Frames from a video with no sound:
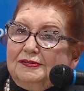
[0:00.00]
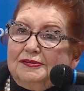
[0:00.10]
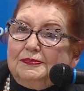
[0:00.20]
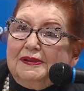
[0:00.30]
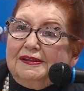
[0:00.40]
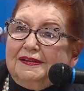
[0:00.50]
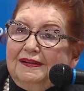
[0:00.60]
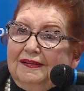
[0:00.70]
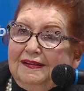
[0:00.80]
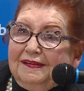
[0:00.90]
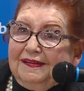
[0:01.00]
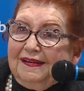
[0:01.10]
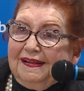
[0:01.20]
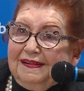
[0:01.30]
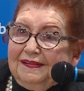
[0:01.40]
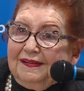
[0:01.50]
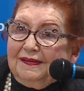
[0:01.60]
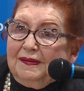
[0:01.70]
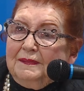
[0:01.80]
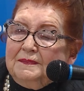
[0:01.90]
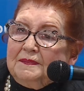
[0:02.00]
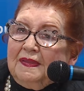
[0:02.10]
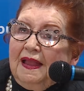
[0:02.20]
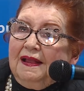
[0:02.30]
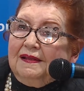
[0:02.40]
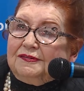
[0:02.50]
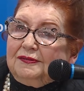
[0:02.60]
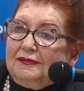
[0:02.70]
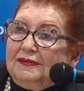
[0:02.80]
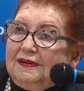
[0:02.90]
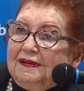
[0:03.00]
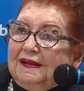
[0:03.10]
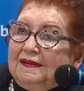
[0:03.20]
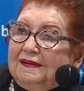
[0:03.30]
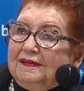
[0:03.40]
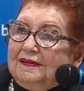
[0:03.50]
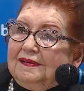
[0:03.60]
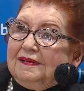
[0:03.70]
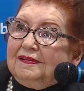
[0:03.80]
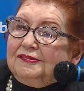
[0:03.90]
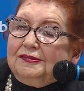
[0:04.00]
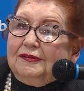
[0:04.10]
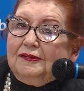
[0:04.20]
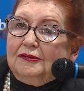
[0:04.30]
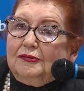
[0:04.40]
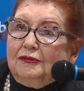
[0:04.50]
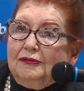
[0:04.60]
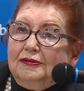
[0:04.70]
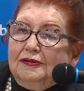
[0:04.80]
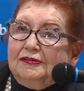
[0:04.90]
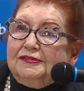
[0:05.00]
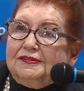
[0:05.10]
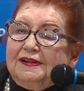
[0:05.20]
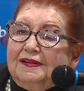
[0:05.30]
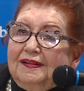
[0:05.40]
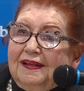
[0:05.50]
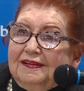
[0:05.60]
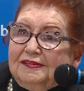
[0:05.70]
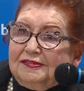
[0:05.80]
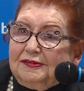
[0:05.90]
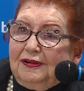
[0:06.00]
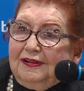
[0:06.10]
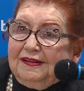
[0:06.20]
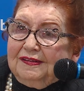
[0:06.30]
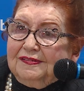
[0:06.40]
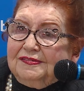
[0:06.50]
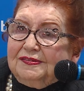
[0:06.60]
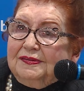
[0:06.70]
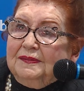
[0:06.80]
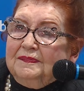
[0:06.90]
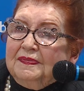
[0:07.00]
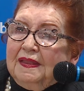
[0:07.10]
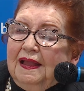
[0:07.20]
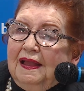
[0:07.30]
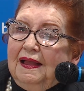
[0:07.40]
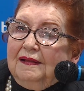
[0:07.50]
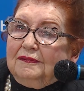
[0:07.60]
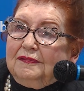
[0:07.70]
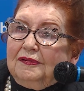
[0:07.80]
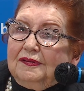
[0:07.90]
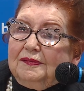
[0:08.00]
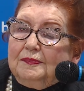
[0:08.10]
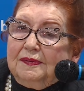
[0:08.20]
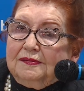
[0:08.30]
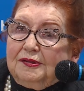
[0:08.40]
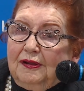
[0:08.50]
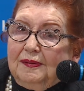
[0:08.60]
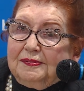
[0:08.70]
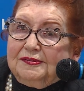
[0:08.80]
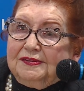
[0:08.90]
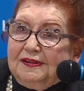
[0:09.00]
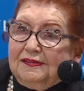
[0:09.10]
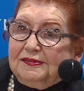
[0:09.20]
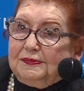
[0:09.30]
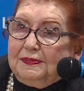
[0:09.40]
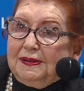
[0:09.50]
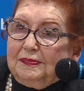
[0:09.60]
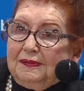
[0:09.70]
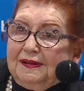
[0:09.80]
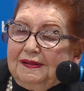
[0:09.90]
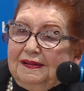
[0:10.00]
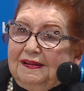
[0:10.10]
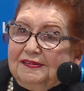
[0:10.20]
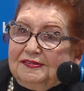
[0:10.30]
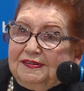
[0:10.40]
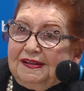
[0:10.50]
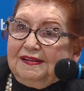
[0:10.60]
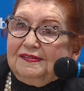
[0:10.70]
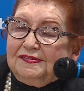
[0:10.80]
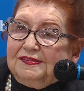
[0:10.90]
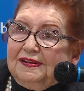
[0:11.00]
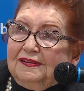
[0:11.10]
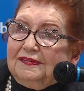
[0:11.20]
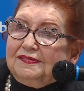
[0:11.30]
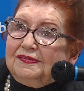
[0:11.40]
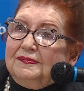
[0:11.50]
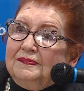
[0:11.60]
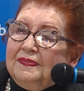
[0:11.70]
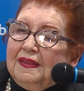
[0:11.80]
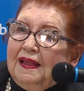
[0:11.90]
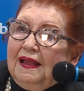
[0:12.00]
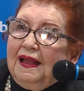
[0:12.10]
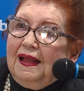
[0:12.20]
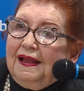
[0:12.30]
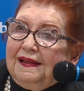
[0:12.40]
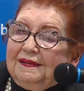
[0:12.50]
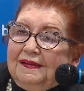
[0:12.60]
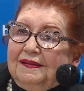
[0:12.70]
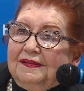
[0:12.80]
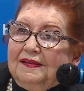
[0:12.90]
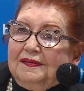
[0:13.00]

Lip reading: to speak in London, England. So Sheila Crowhurst and Gladys Collins were the top salespeople in listing and sales. And